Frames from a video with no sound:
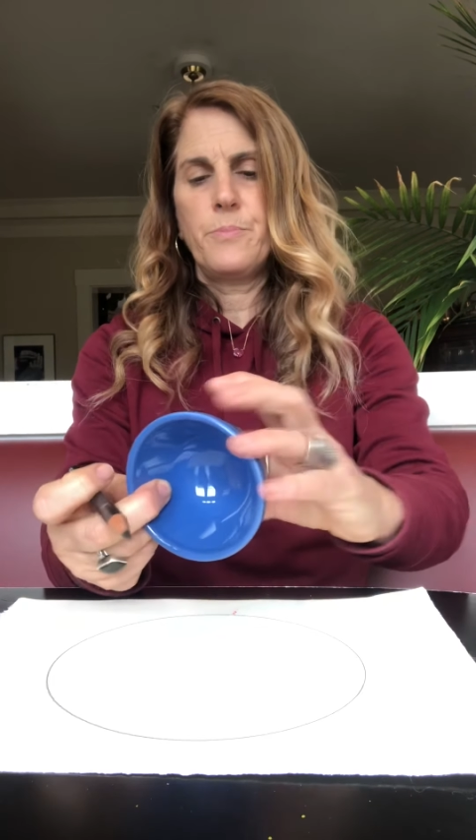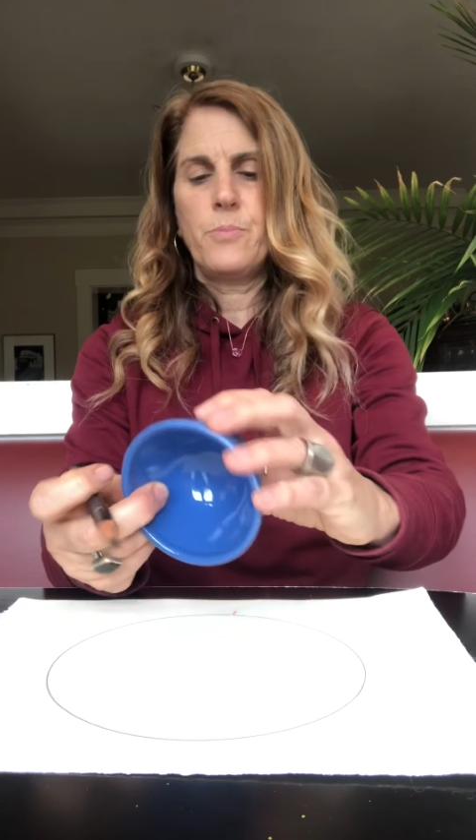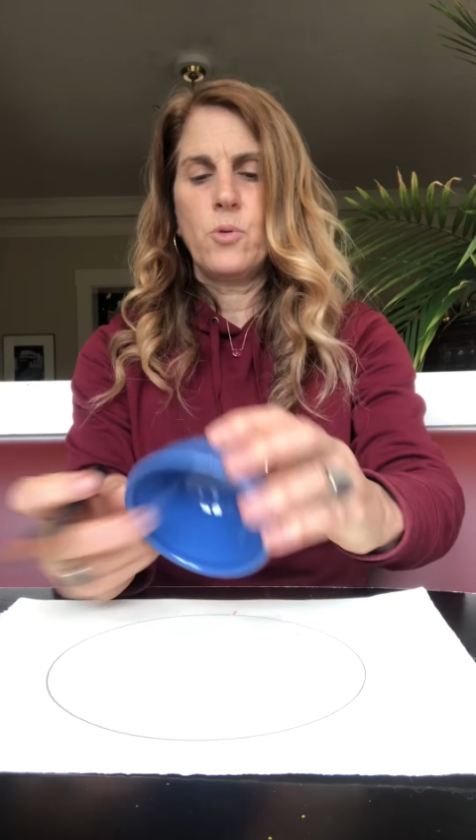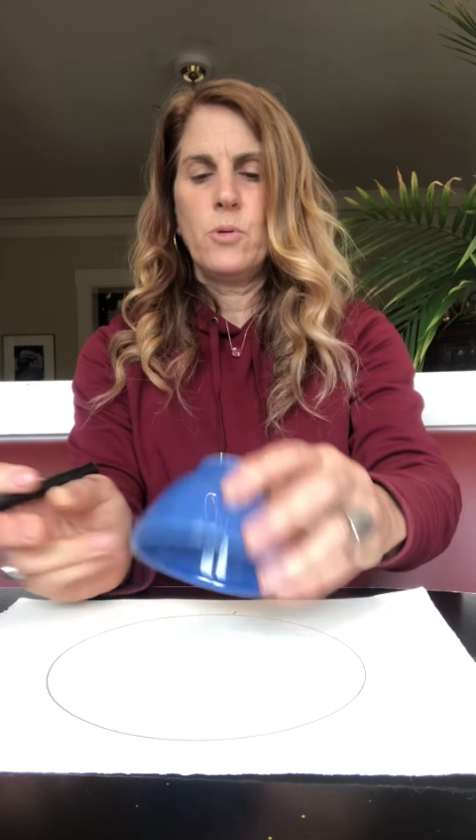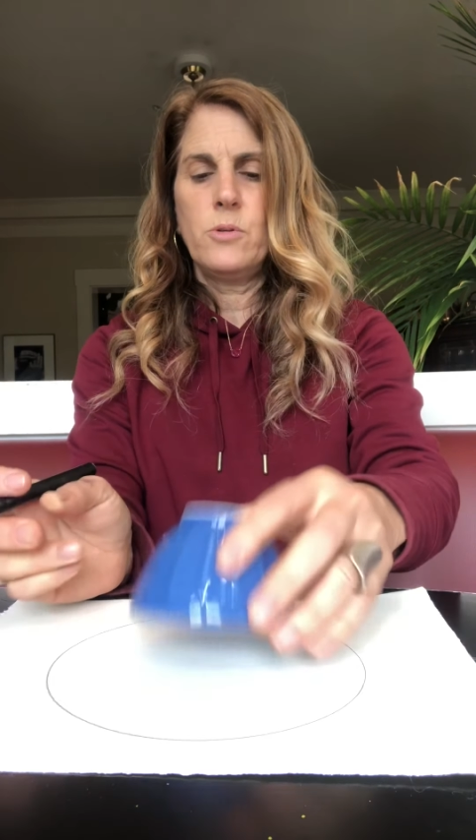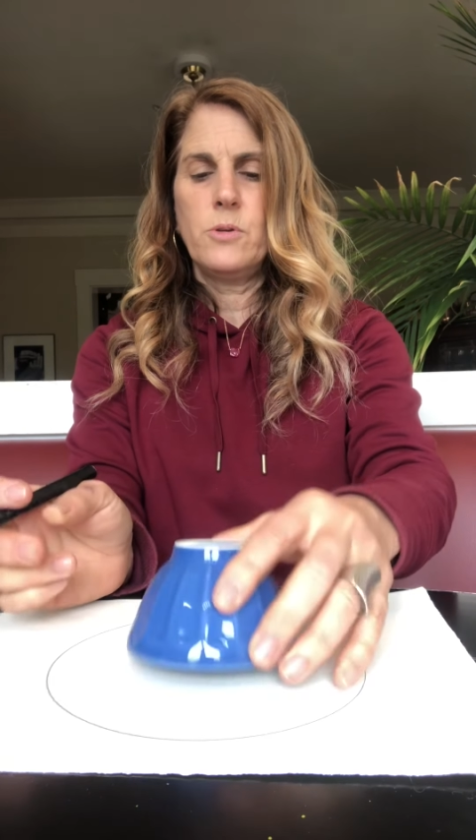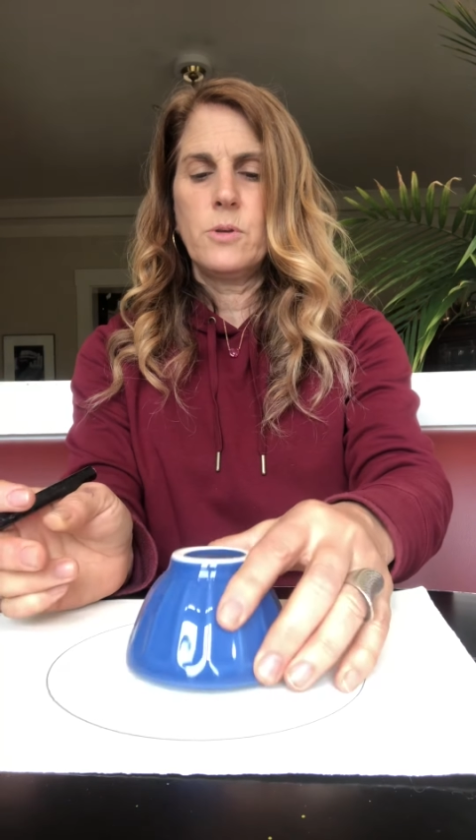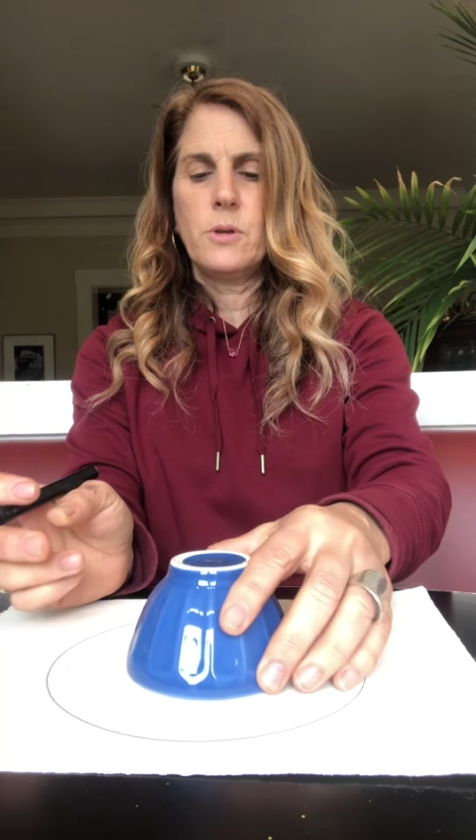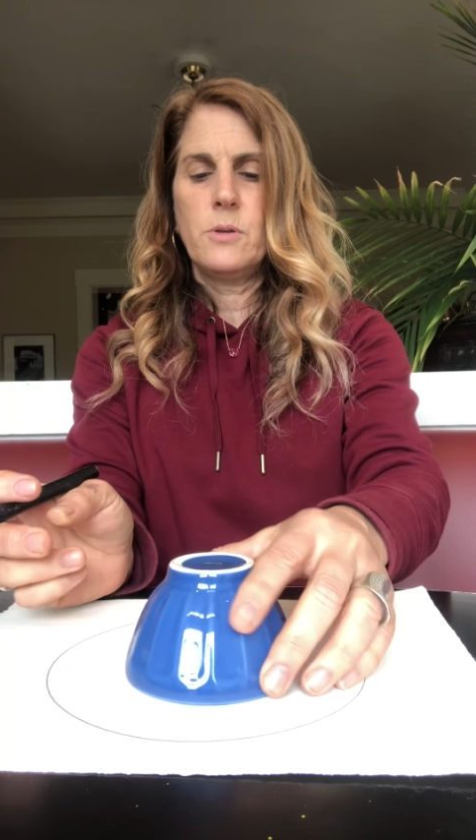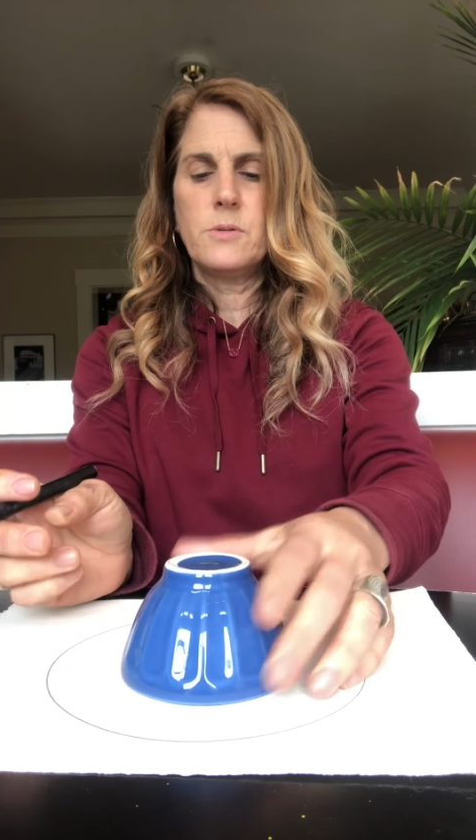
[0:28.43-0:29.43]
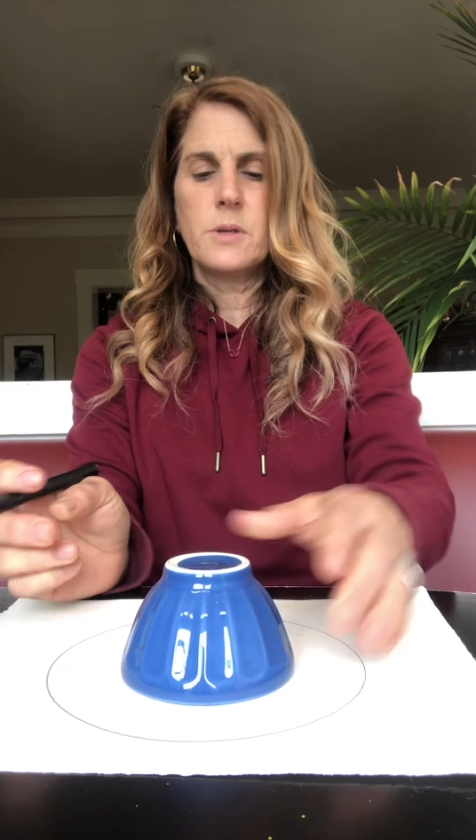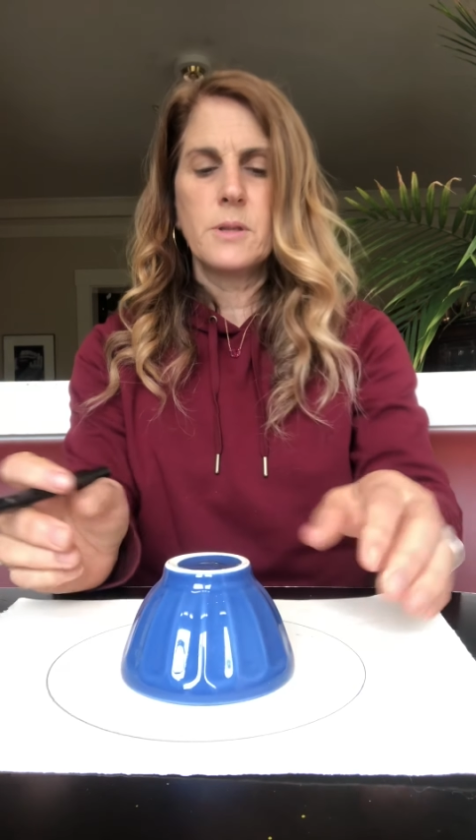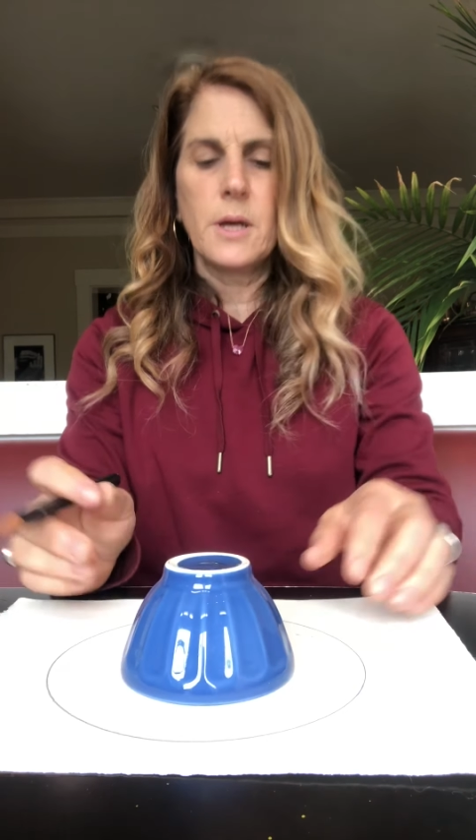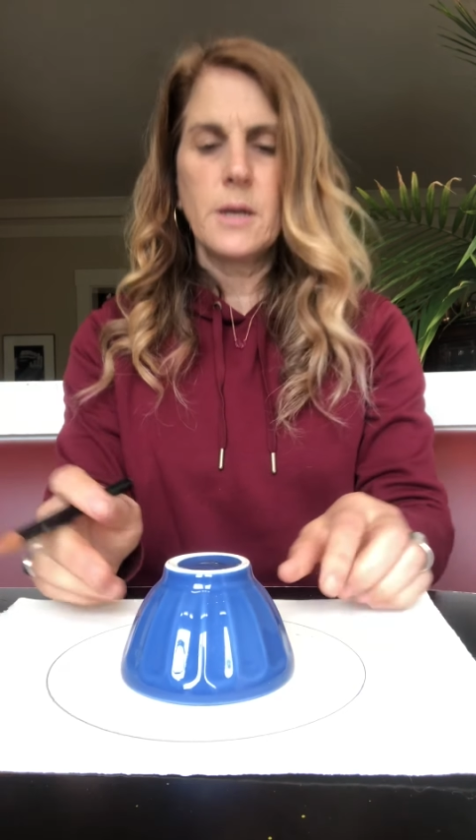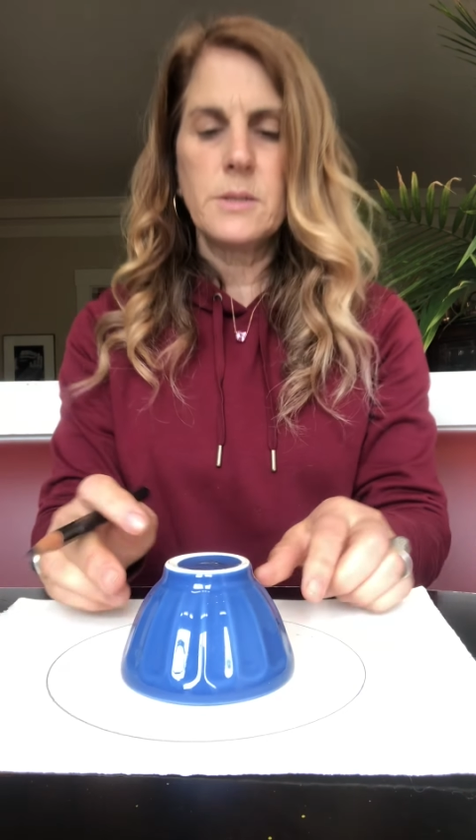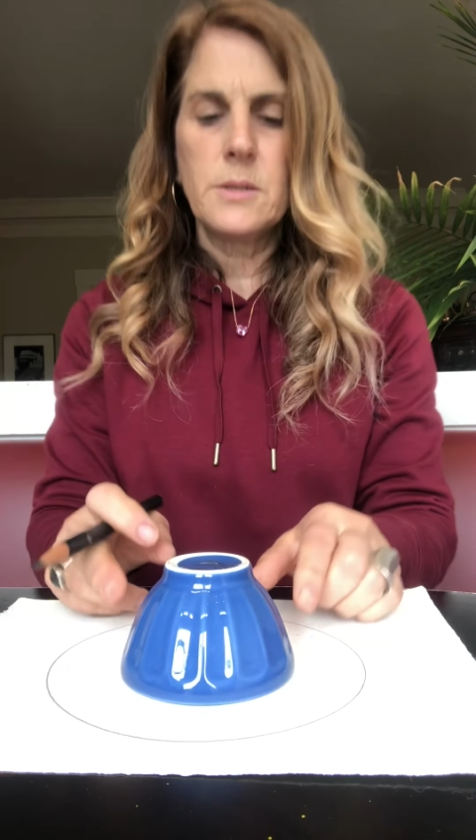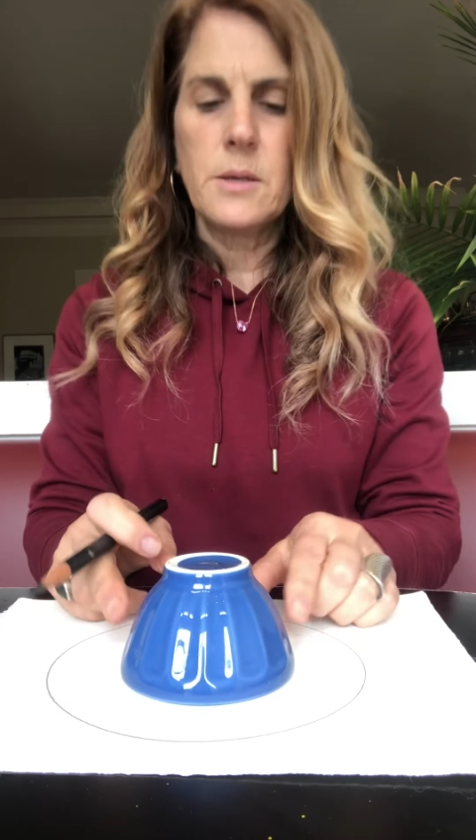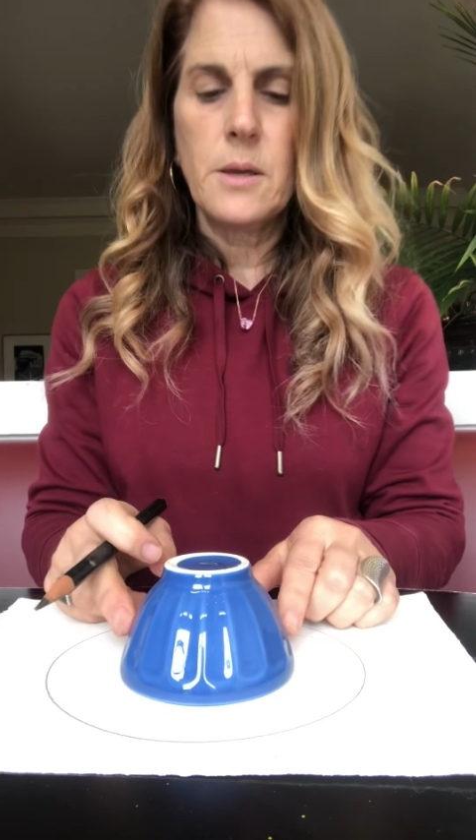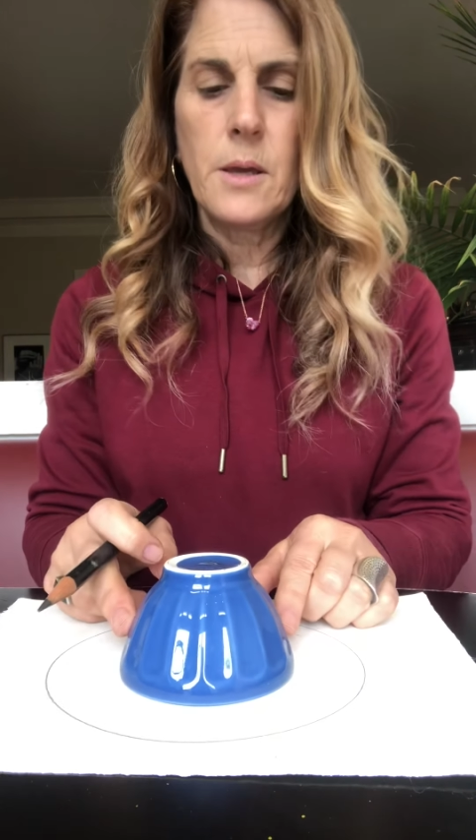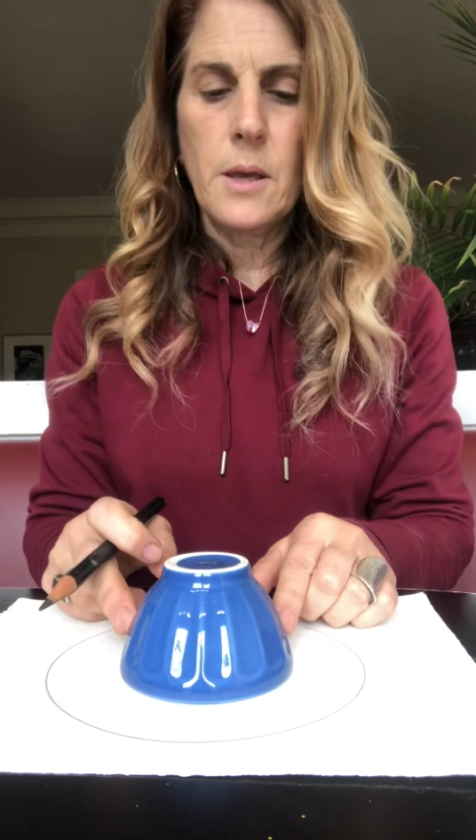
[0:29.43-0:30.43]
bowl, or you can use a glass,
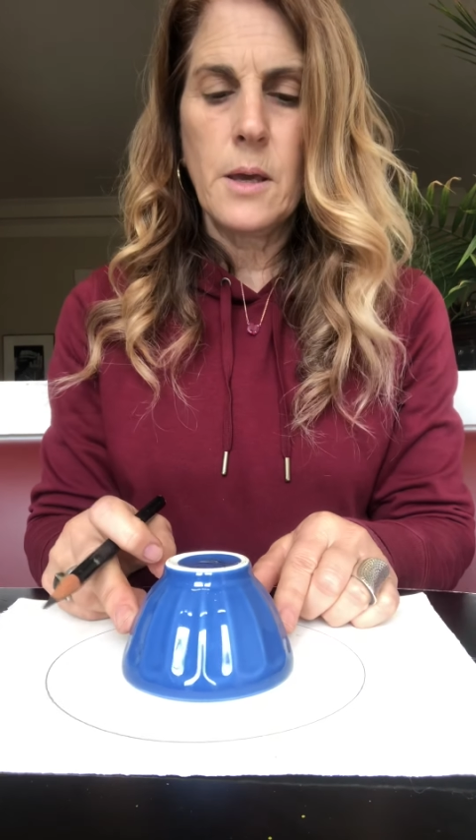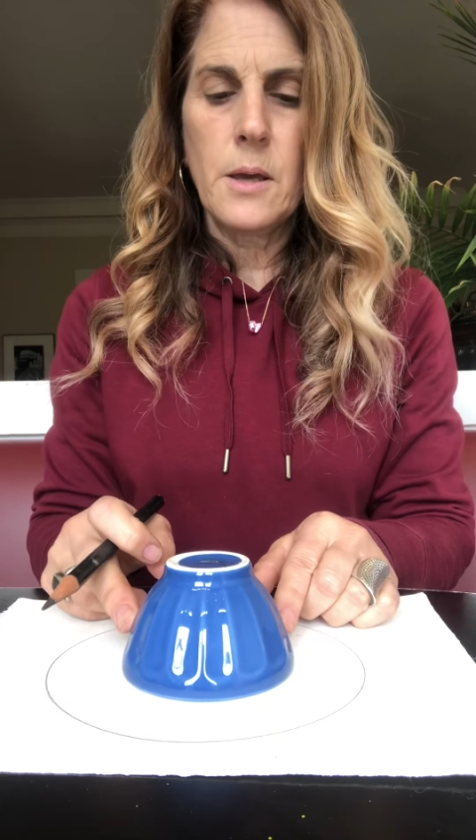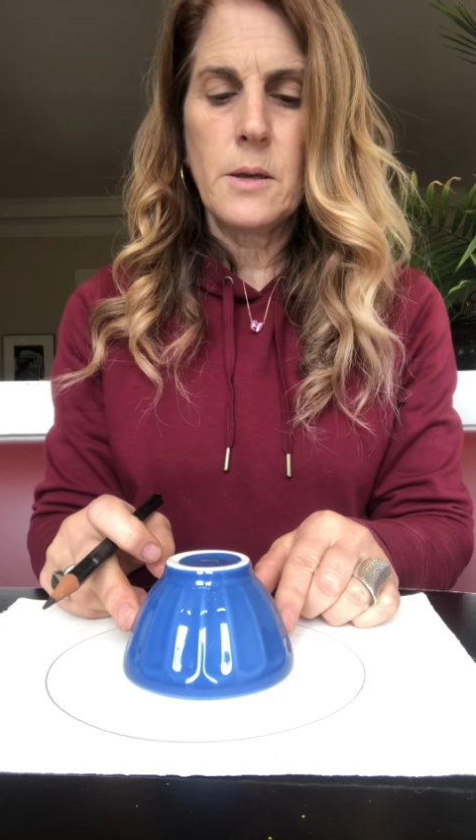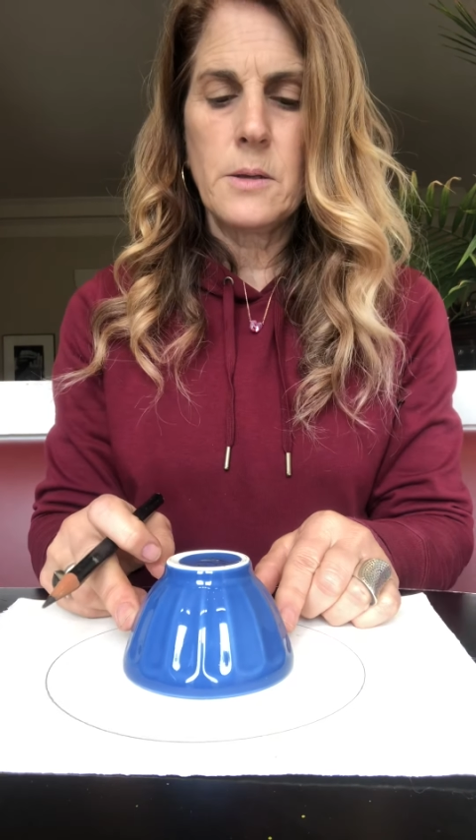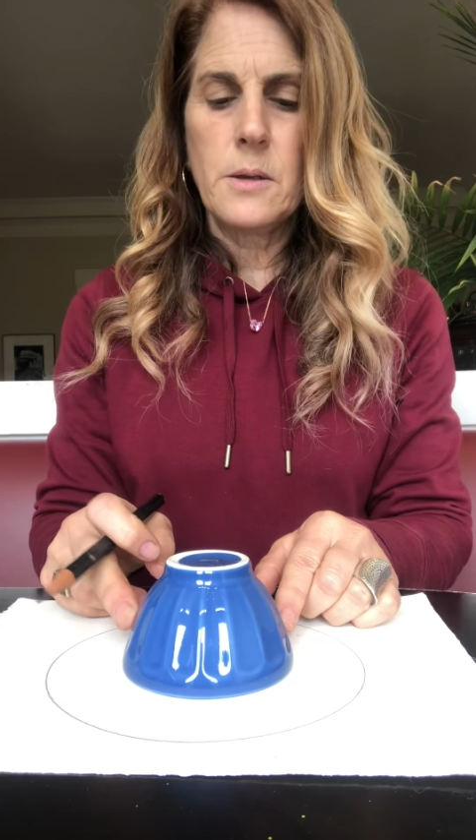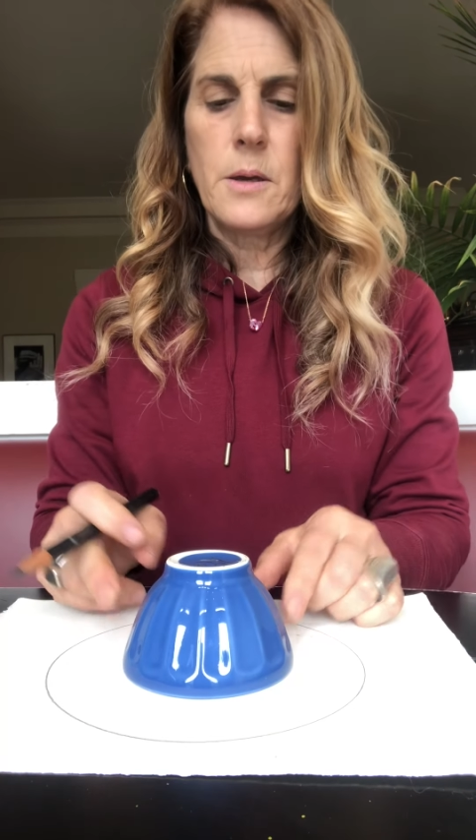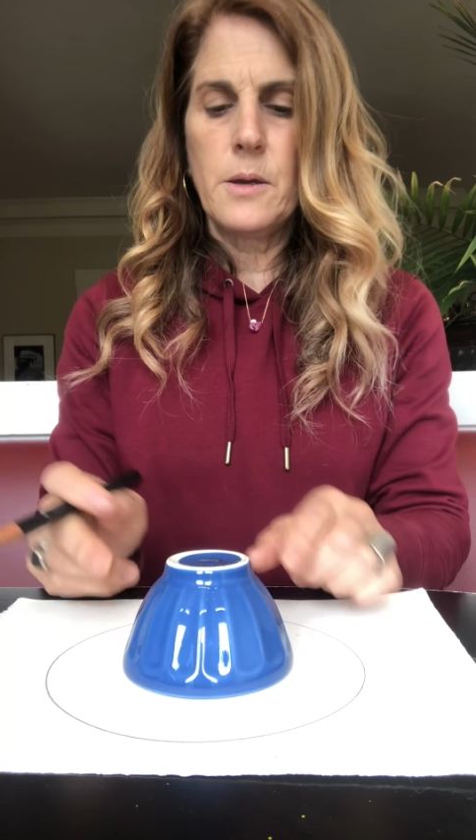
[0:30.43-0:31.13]
and